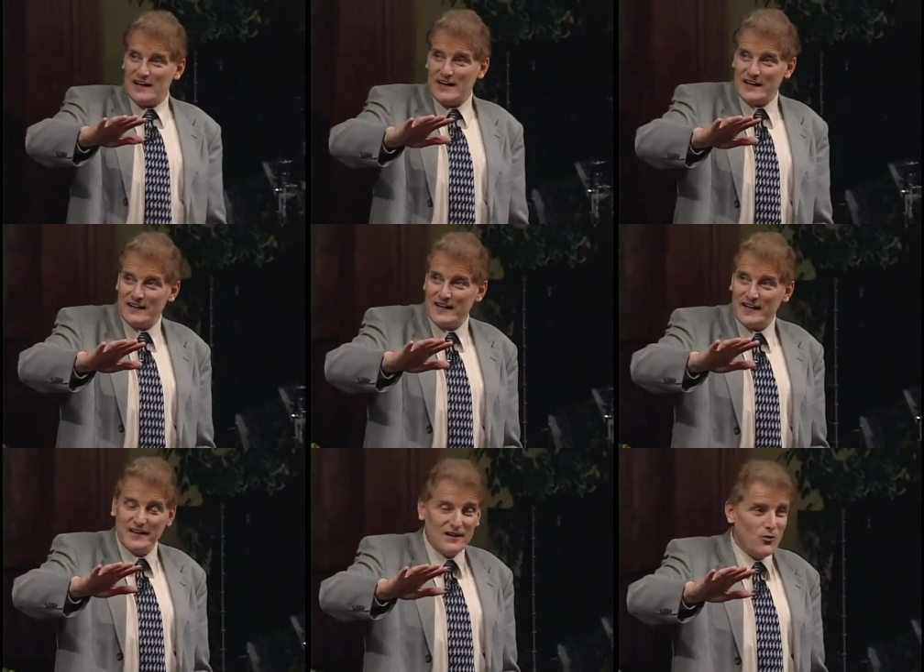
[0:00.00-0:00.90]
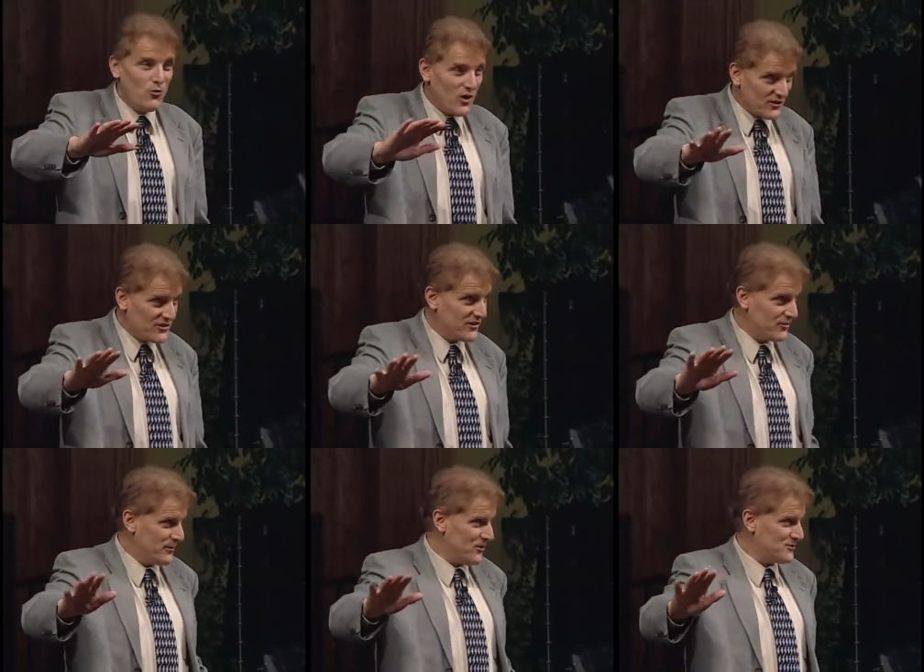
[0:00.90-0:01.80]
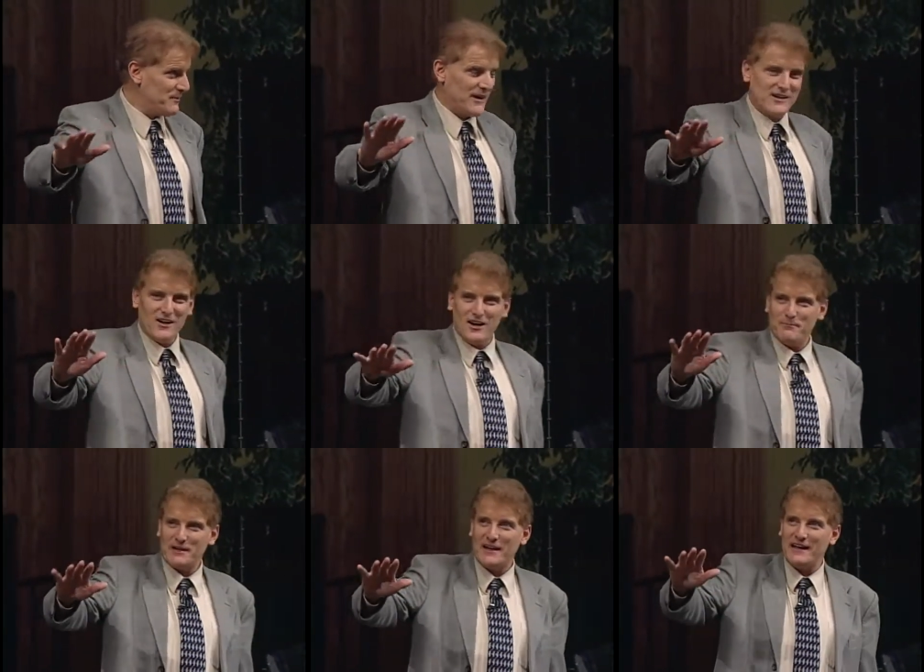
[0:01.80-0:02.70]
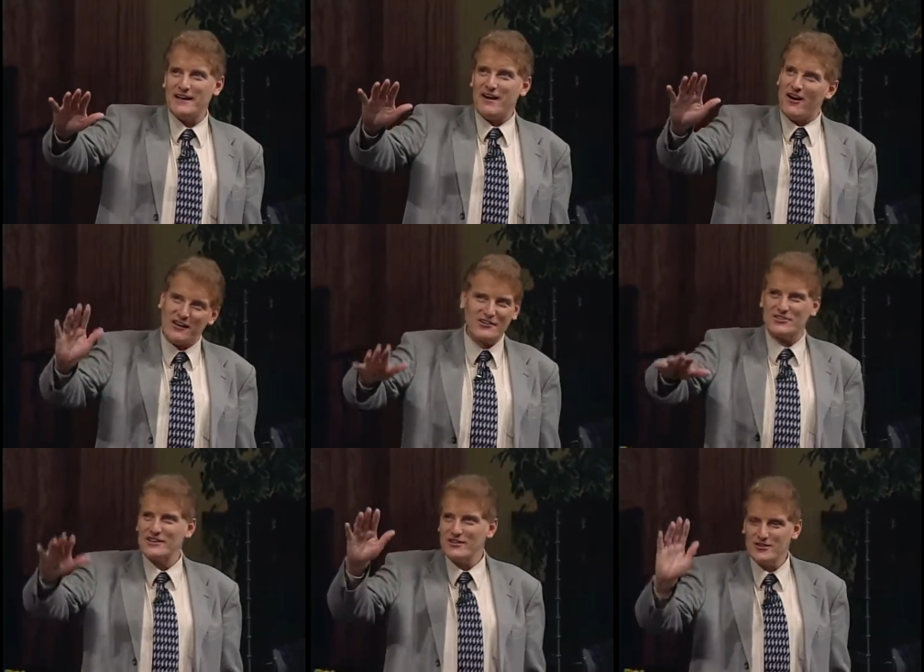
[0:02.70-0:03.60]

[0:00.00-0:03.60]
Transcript: and, and I wanted to be used by God, but I honestly